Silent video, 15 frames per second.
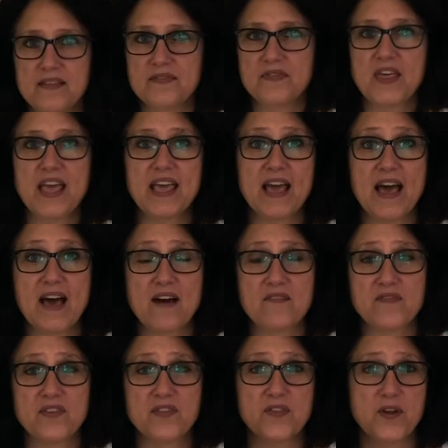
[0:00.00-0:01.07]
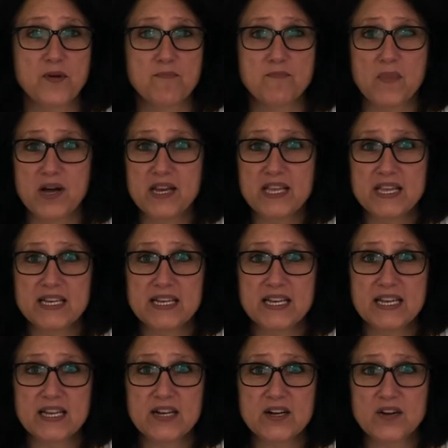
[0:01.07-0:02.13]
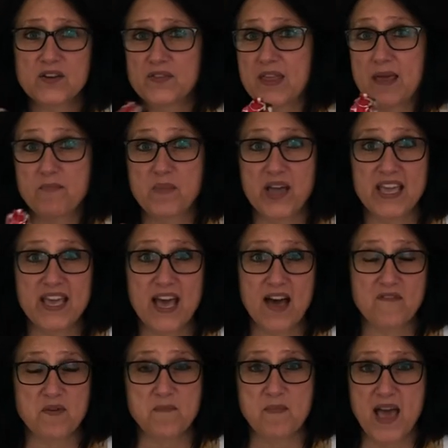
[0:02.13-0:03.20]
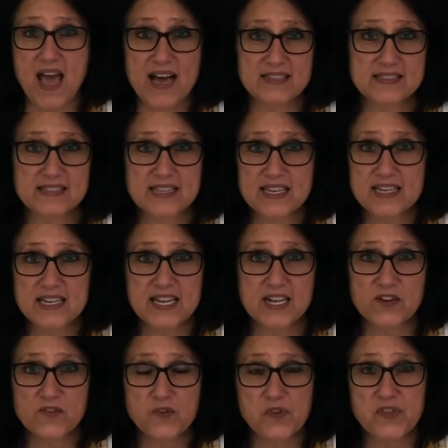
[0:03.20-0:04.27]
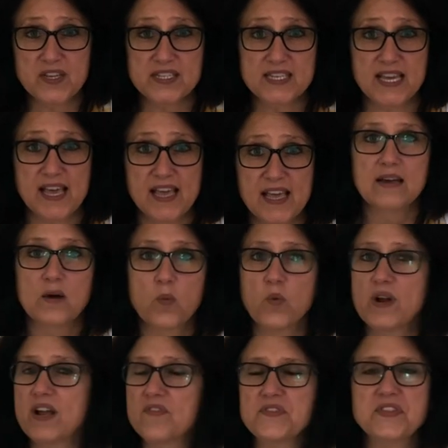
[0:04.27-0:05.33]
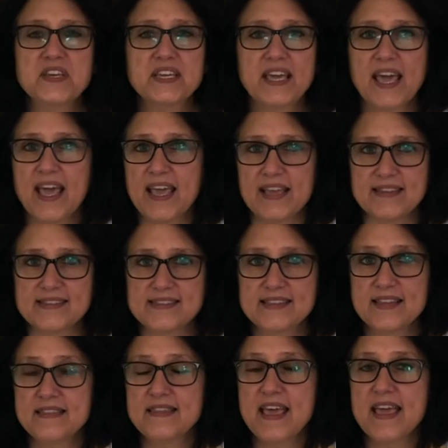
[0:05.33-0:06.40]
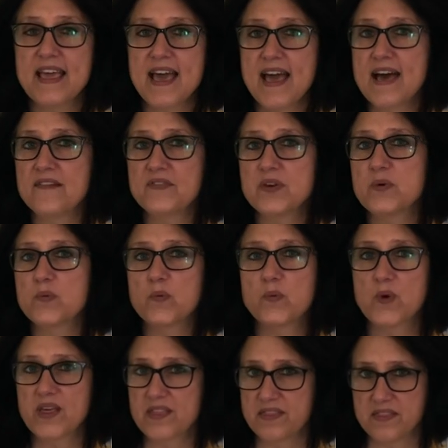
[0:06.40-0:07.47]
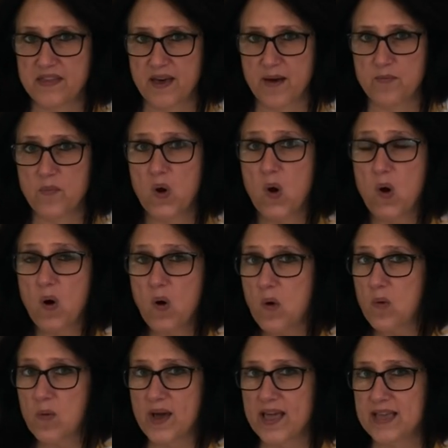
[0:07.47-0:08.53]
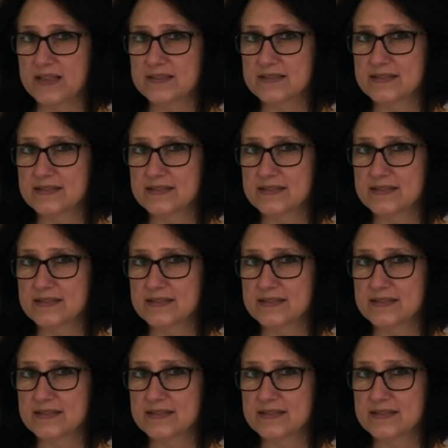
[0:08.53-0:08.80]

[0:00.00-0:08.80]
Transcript: they have their money in here, they might have a mask in here for the day. Whatever the case, they have it with them always.